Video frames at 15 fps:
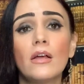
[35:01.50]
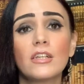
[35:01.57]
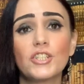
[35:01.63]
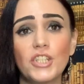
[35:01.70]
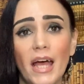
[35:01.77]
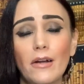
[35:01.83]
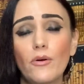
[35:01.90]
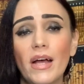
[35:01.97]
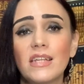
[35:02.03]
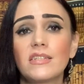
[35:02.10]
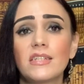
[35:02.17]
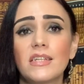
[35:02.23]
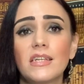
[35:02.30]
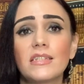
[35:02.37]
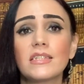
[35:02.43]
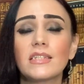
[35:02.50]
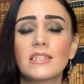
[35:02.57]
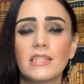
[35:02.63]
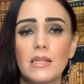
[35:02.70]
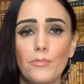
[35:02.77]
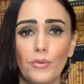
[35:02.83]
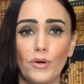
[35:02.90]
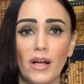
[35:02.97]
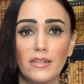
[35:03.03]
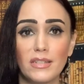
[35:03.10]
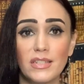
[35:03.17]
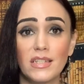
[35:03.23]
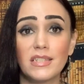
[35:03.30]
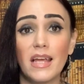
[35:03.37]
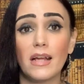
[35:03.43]
Shadow Entities, Sleep
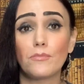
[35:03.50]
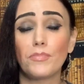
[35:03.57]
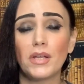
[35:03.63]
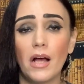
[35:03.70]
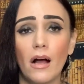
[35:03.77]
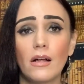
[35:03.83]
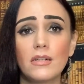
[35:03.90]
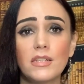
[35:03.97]
Paralysis and Beyond.